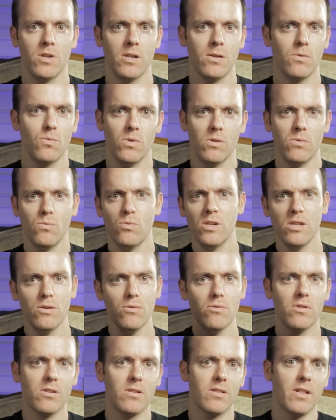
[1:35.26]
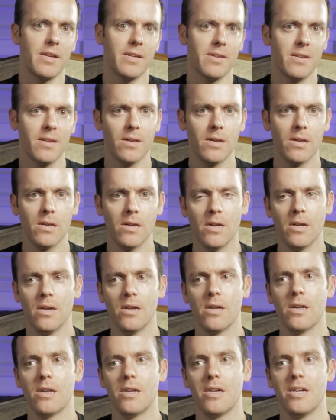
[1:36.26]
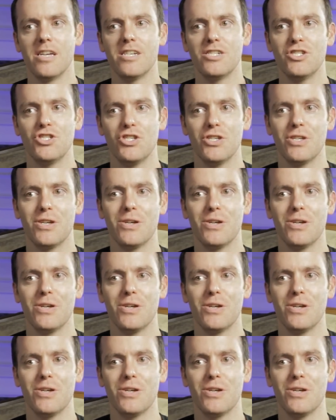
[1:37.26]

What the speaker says: like, well, what do you look like? And she